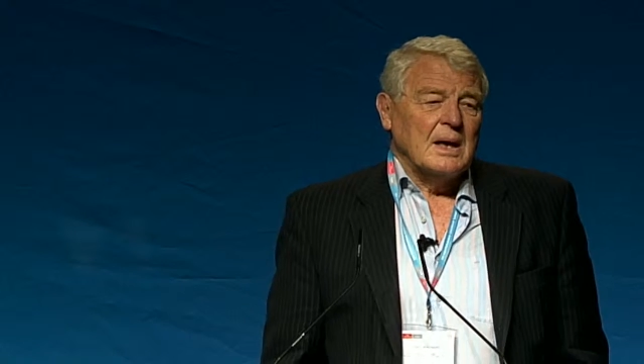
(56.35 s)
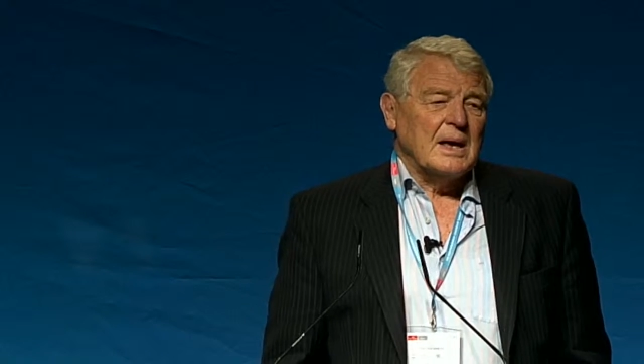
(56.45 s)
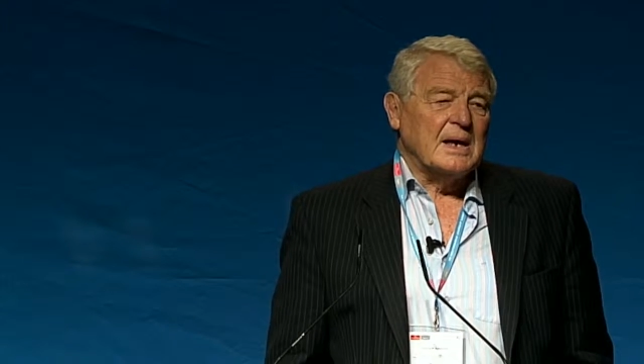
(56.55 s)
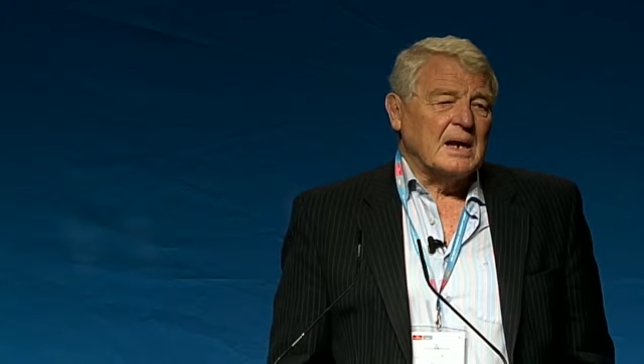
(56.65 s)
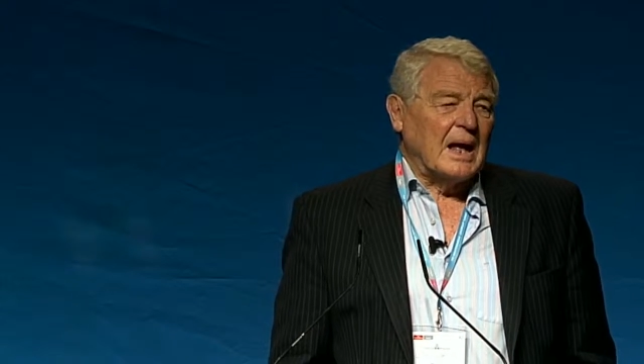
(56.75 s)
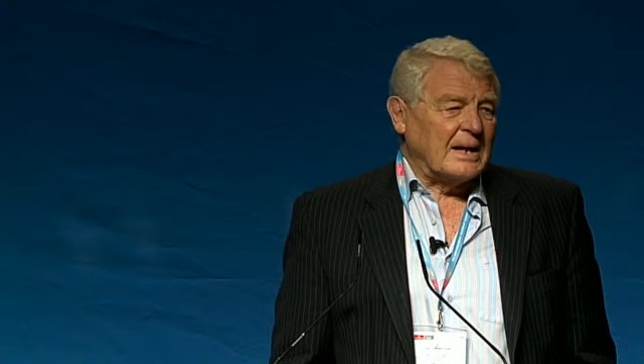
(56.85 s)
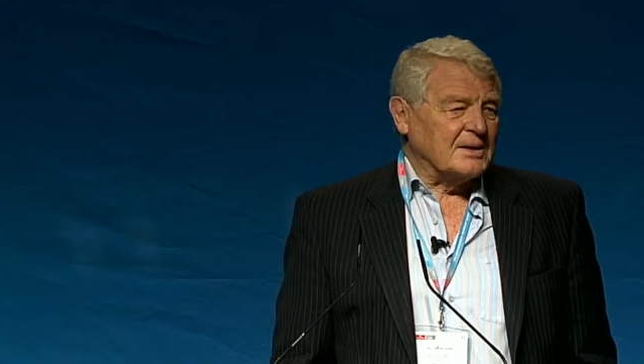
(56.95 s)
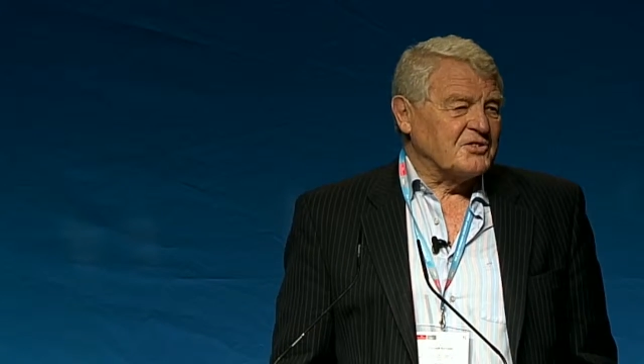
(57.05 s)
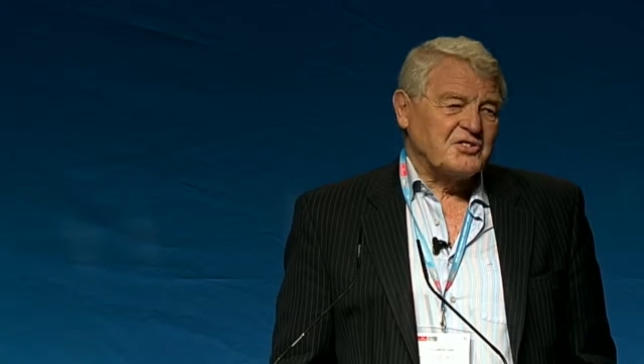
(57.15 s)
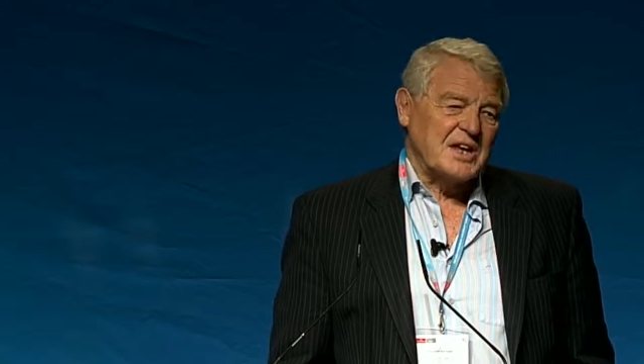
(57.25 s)

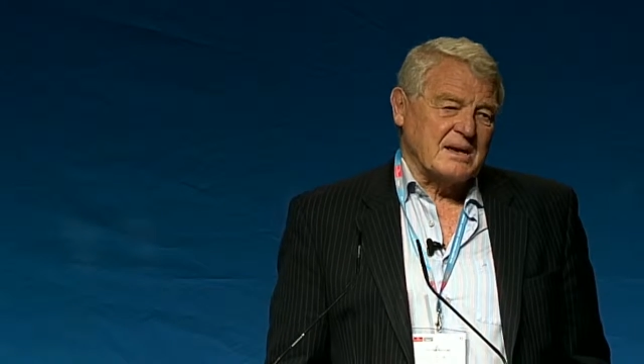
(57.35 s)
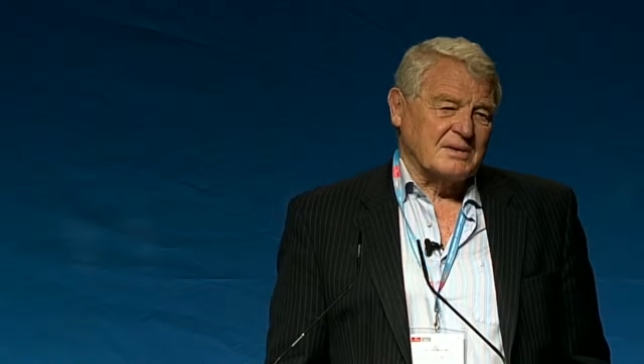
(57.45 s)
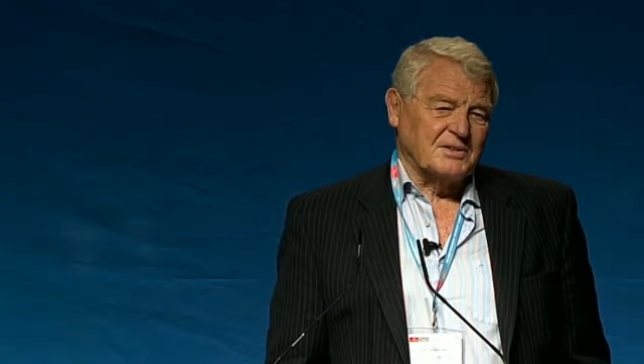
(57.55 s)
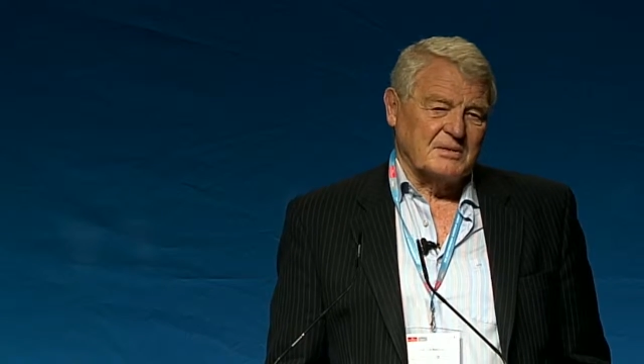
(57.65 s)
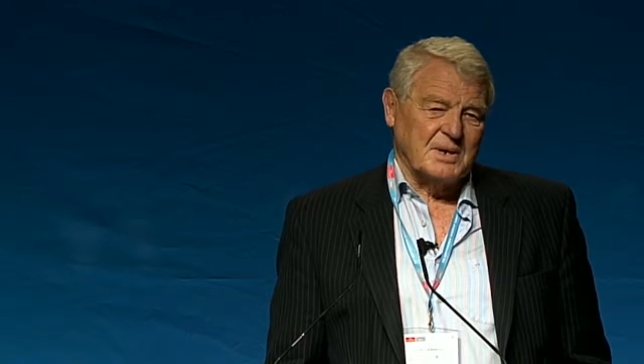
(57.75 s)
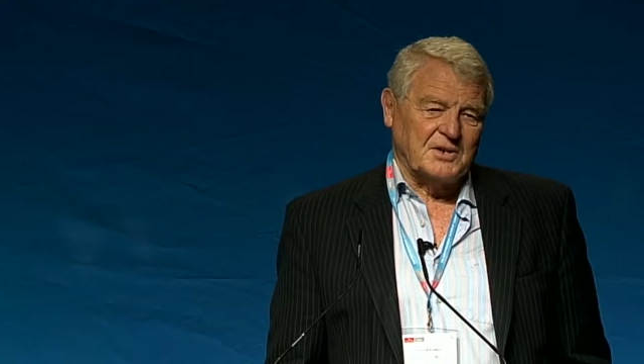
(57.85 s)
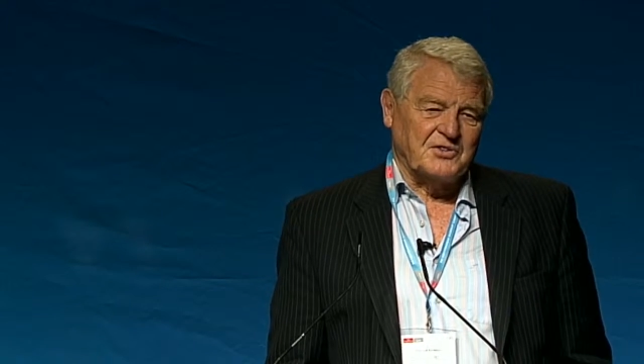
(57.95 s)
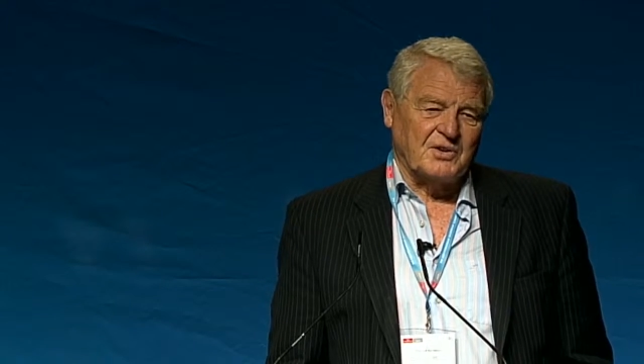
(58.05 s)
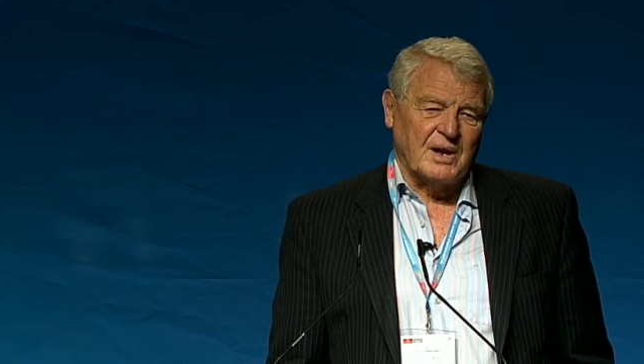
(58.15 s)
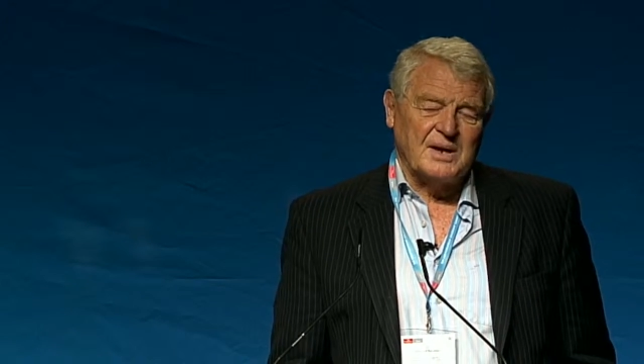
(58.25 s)
inland sea, the
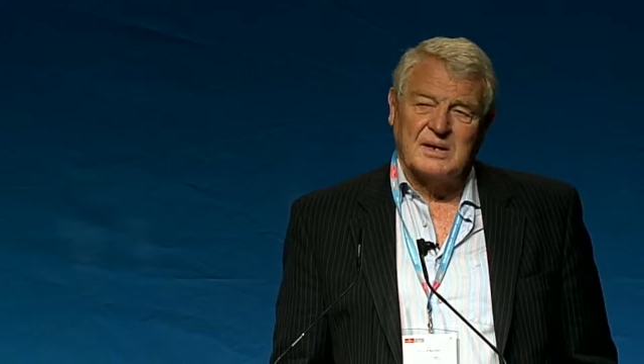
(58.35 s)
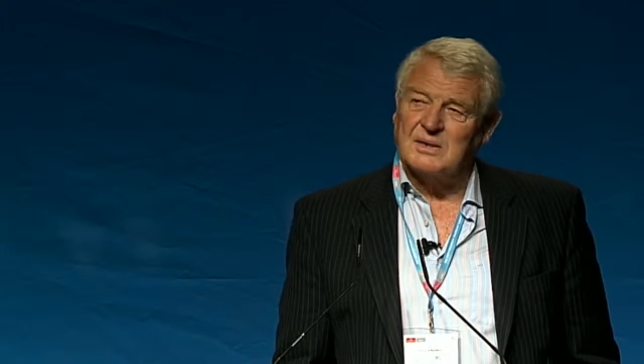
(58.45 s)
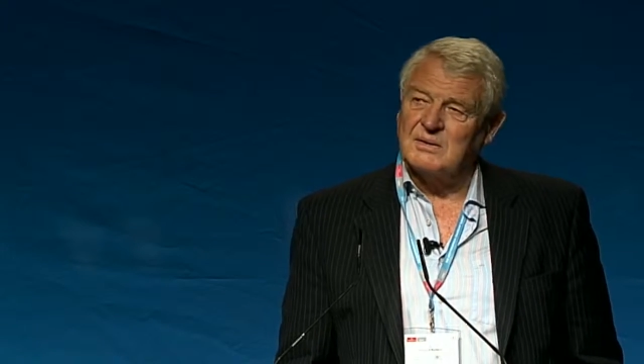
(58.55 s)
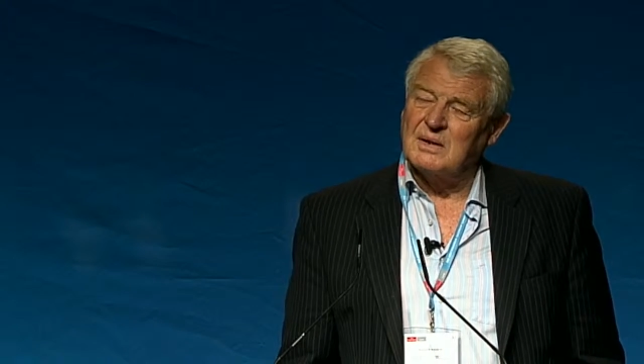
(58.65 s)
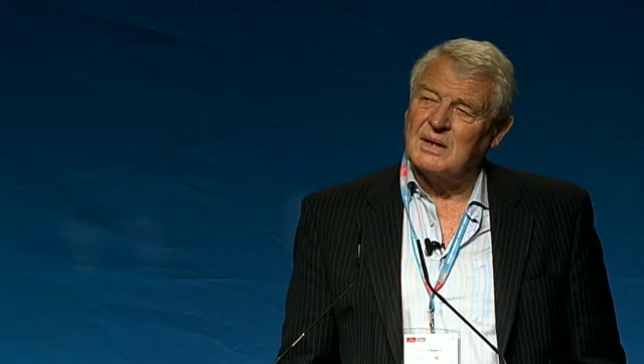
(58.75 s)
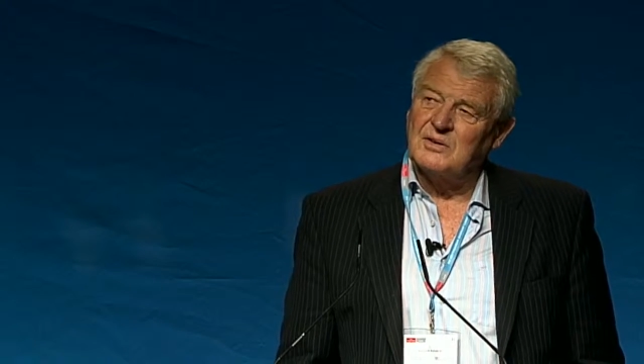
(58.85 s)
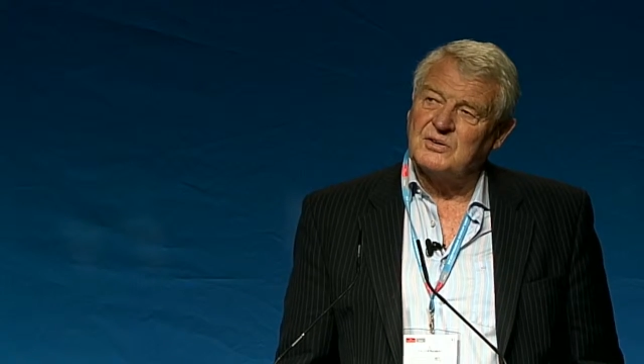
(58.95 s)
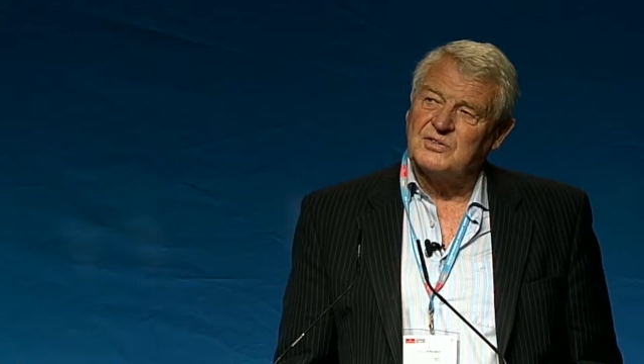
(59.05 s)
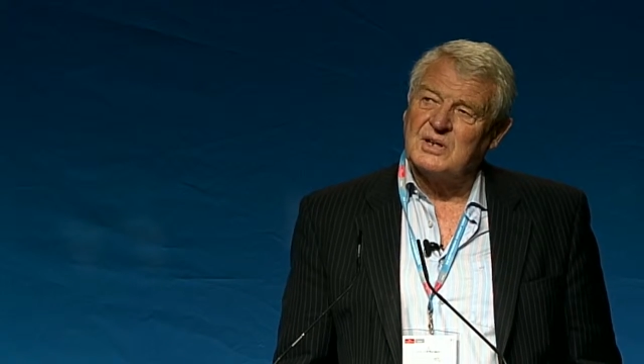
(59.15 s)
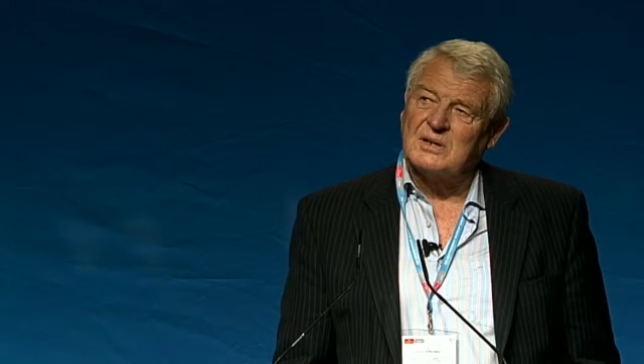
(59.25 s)
Mediterranean, and you
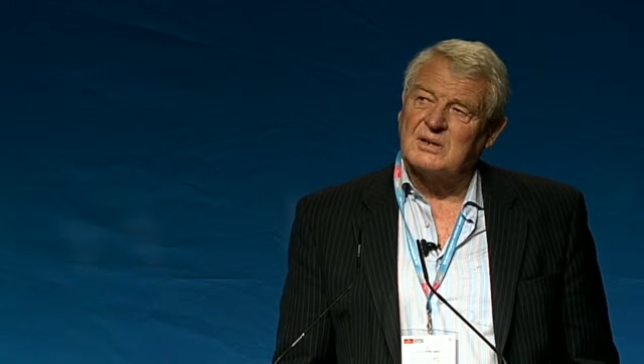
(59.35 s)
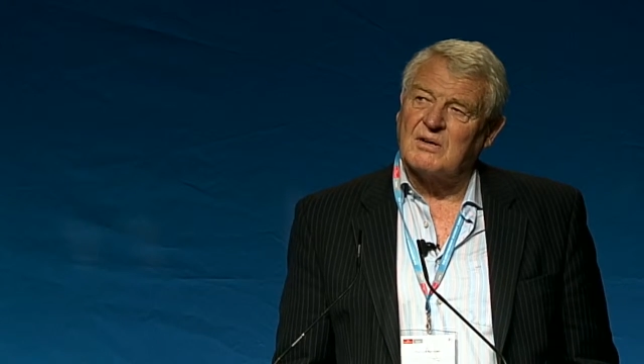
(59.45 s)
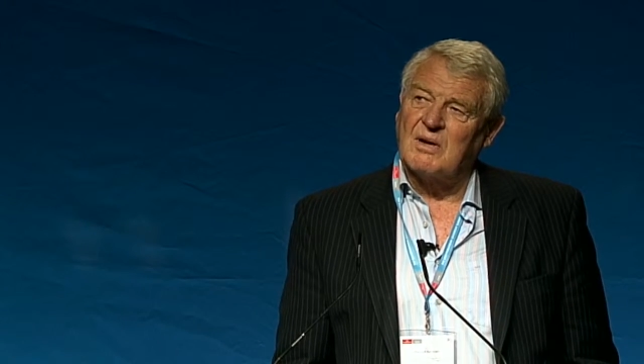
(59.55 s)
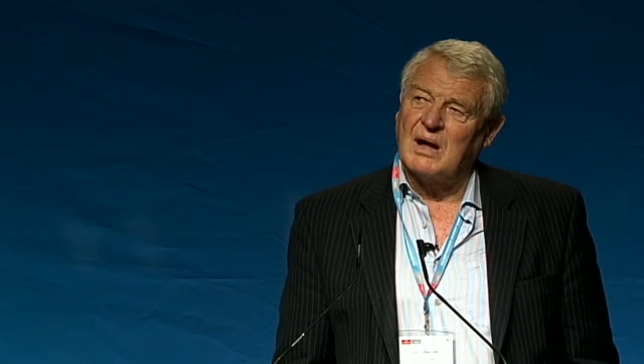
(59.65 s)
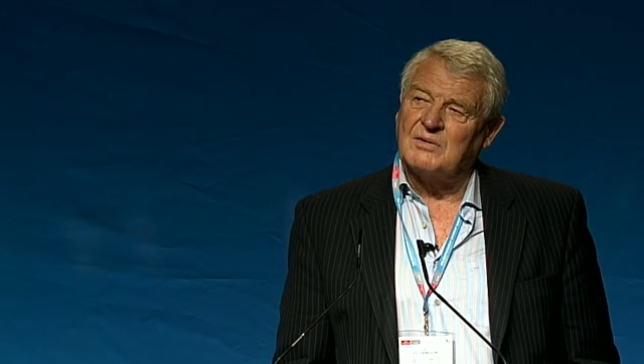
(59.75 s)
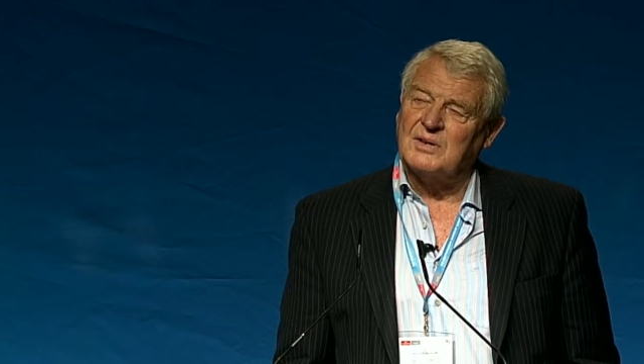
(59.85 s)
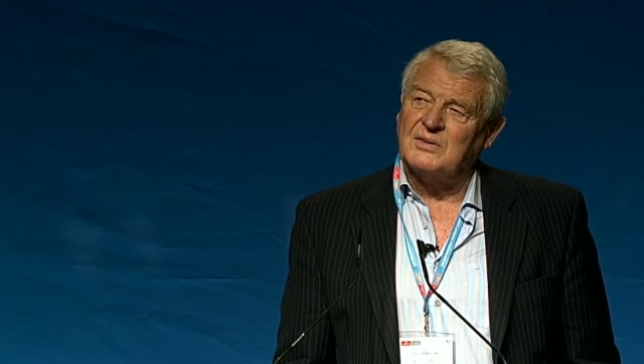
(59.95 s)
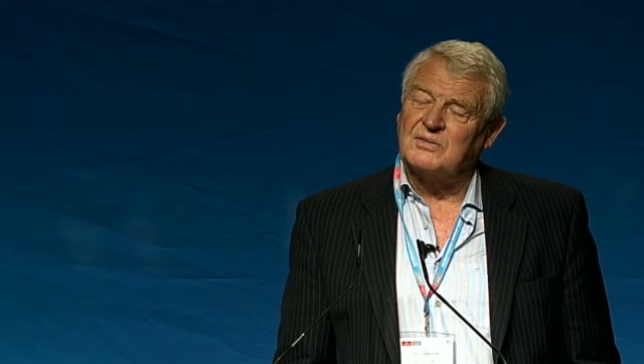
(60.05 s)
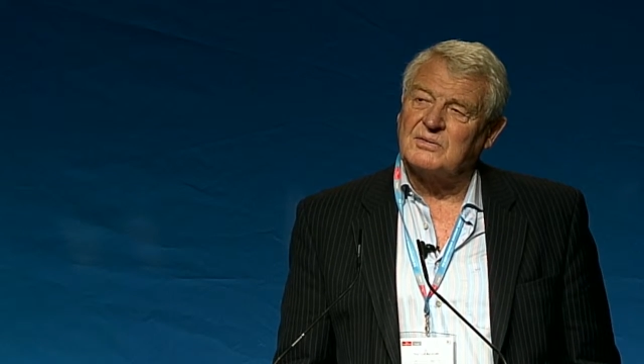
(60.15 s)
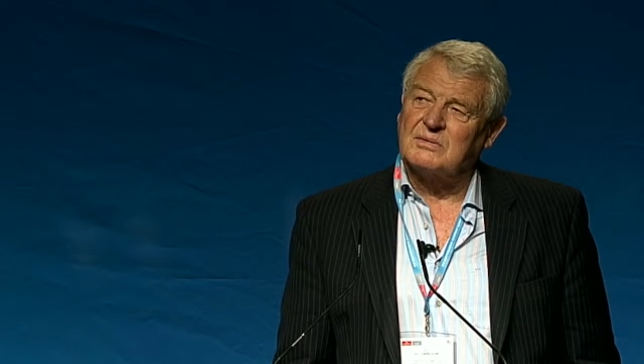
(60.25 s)
see that around it